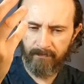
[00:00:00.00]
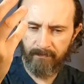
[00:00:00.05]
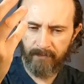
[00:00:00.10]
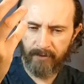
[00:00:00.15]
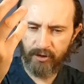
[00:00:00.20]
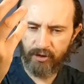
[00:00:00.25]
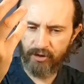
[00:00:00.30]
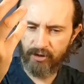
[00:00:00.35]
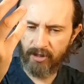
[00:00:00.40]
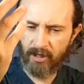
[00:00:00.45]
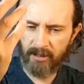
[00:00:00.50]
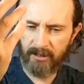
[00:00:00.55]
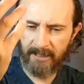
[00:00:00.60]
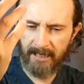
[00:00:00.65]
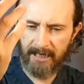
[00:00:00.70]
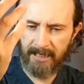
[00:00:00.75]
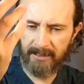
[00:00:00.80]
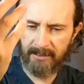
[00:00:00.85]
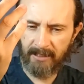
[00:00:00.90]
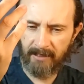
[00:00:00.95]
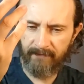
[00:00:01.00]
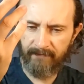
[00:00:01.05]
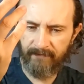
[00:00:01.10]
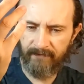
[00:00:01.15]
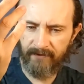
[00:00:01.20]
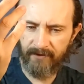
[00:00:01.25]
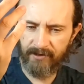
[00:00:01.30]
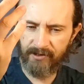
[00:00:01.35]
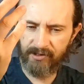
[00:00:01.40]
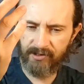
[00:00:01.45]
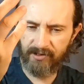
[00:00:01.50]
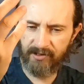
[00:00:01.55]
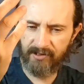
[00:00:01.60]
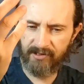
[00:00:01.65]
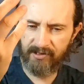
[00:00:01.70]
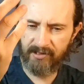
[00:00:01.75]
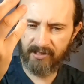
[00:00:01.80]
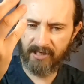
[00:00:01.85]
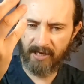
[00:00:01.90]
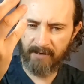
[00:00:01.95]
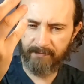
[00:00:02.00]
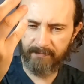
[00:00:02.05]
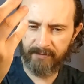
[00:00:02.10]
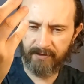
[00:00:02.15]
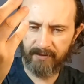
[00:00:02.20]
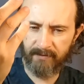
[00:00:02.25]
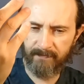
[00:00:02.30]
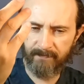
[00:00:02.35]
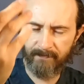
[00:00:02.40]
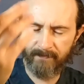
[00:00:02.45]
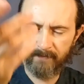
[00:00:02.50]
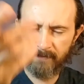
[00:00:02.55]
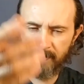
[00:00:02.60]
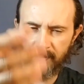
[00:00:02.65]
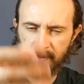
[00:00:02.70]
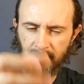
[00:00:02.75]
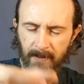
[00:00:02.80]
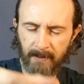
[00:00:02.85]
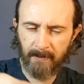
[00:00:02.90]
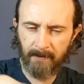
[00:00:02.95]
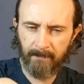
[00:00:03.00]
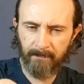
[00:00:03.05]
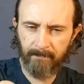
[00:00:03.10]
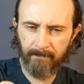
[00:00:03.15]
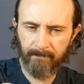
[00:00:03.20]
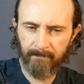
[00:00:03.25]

But you're not taking that first step. Okay?